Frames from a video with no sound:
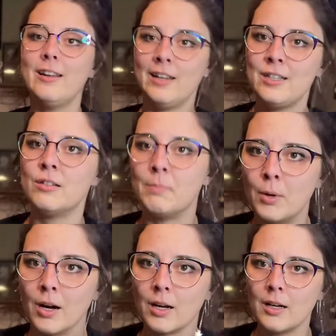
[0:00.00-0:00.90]
it into a
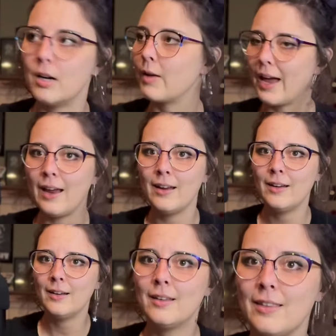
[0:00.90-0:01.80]
book. Okay?
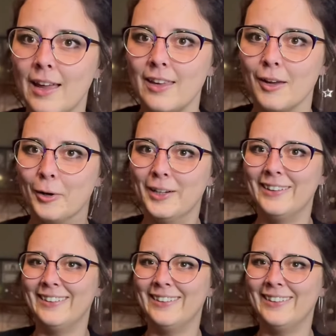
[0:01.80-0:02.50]
Thank you.